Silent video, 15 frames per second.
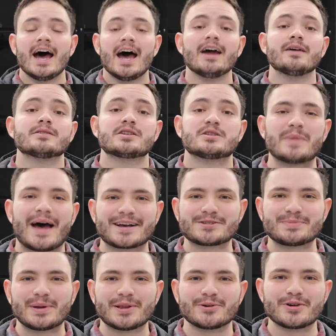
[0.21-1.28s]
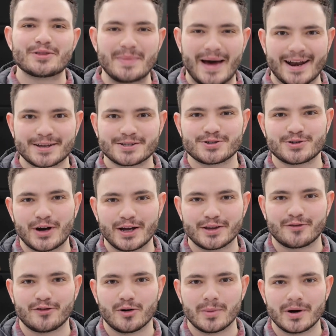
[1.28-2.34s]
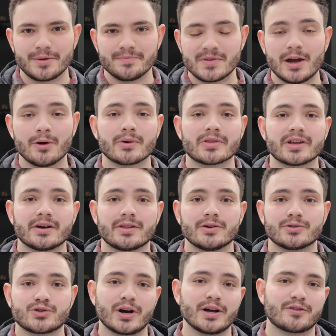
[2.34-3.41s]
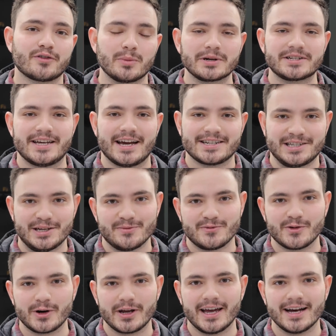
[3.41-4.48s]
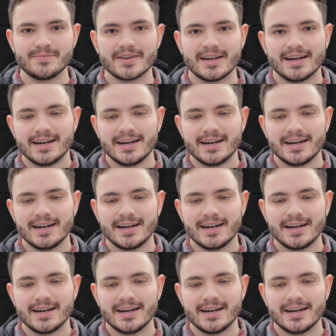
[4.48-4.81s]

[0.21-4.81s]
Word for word: Hey, this is Max Spiller with Maddox Transformer, here with another transformer tech tip for you.